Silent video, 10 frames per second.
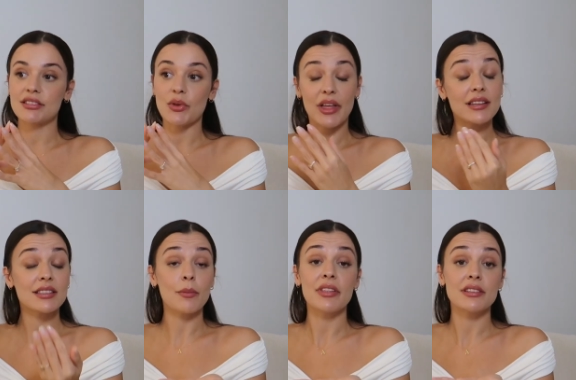so
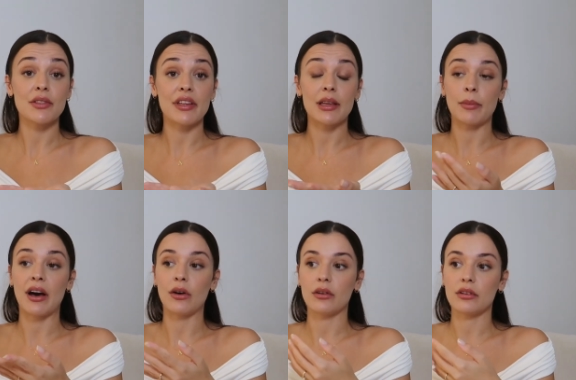that's something to think
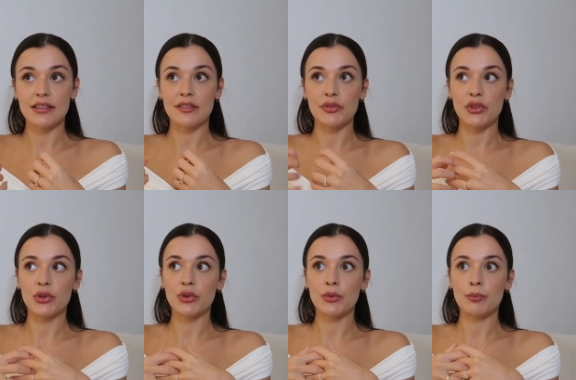about if
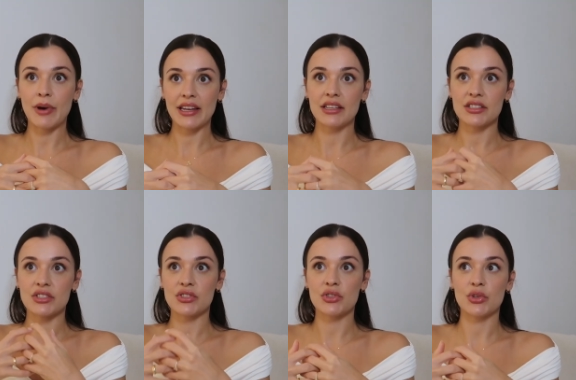you
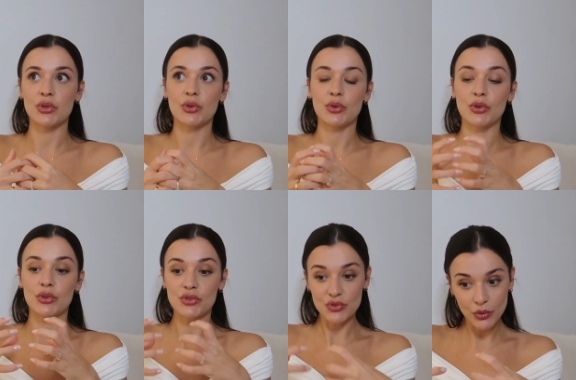manage to
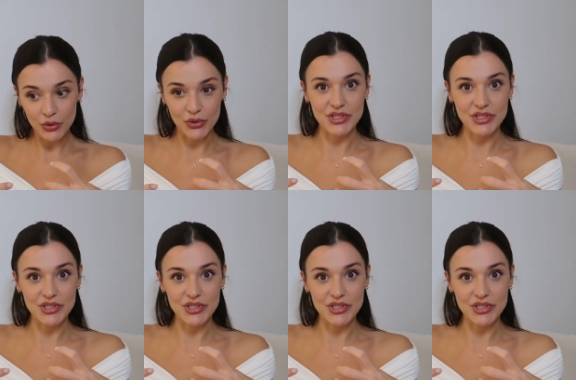control